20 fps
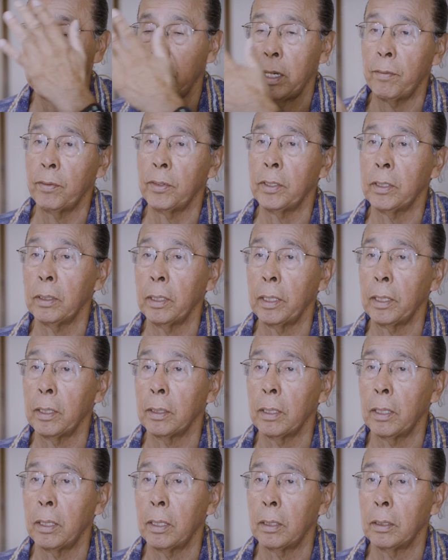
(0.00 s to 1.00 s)
having the
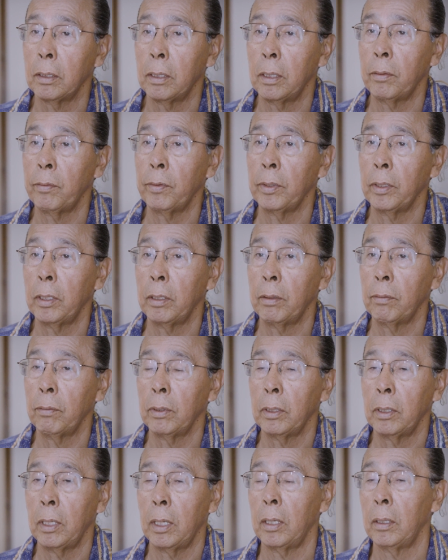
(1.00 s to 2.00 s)
lake there,
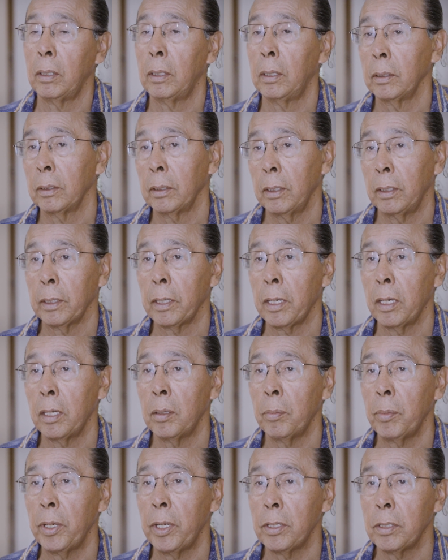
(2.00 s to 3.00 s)
I can't
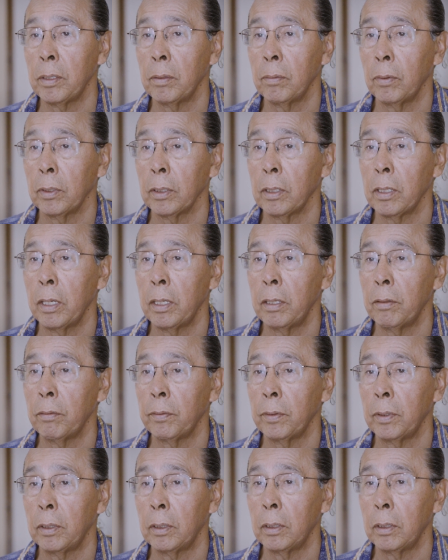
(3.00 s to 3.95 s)
imagine what kind of,